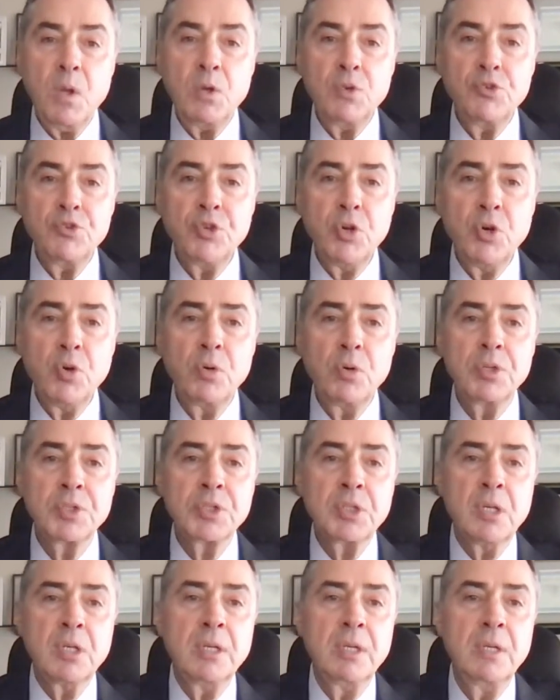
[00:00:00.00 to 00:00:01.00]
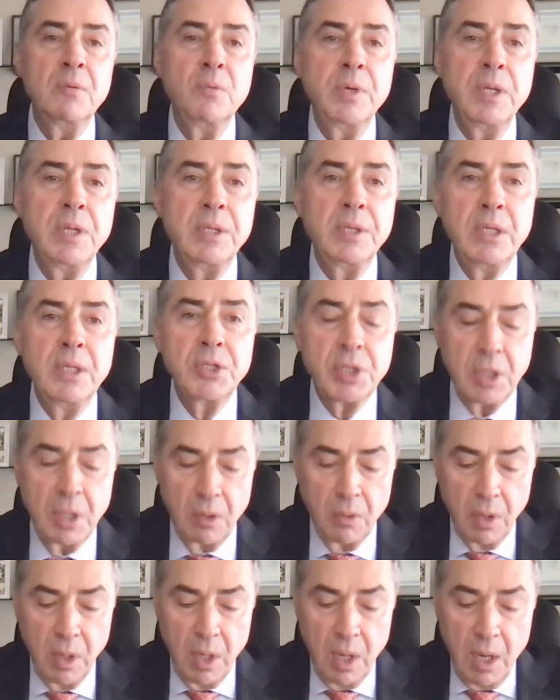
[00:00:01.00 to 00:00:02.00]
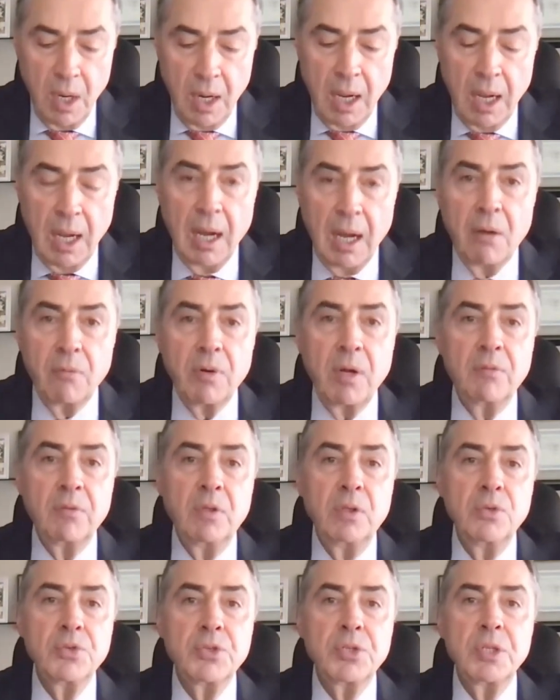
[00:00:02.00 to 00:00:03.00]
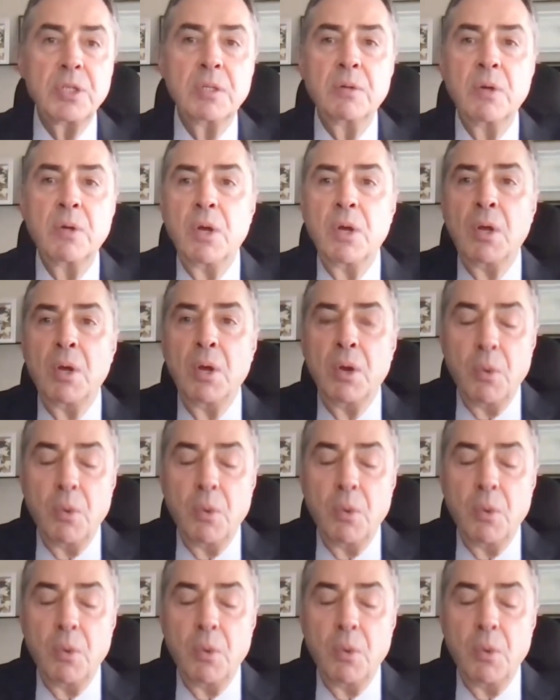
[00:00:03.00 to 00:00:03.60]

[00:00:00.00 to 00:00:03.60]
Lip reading: So starting with the digital revolution,